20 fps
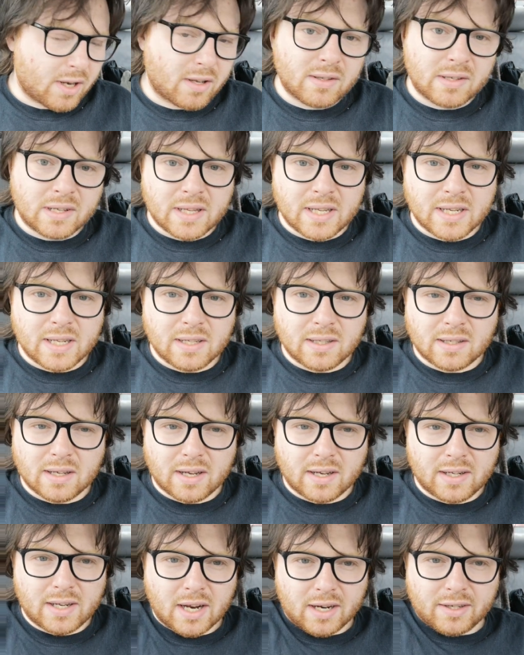on to these
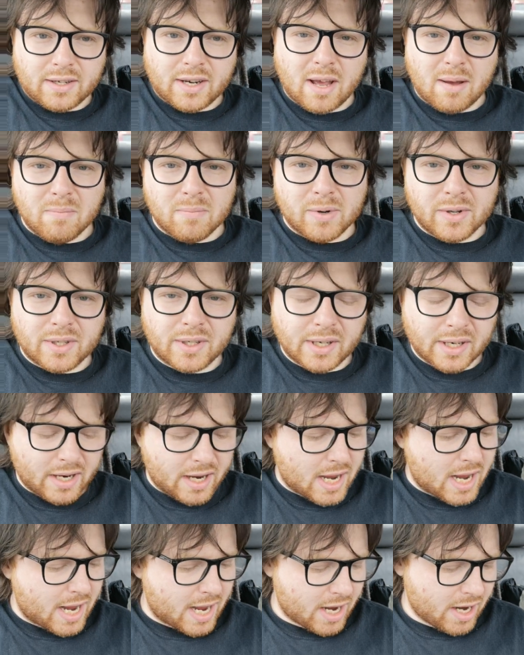dash cameras
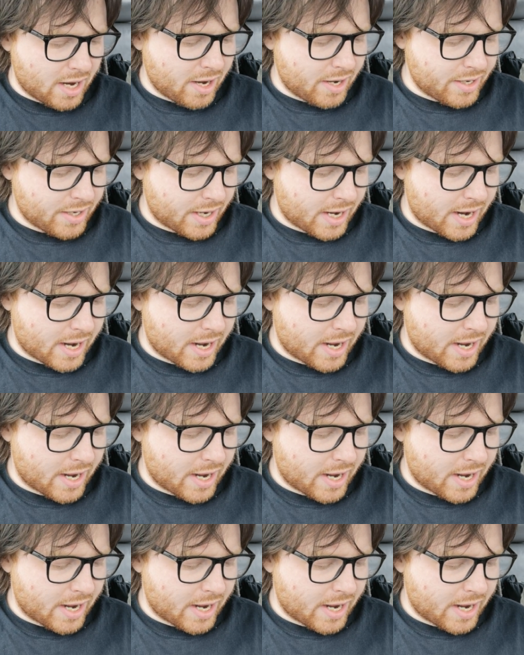and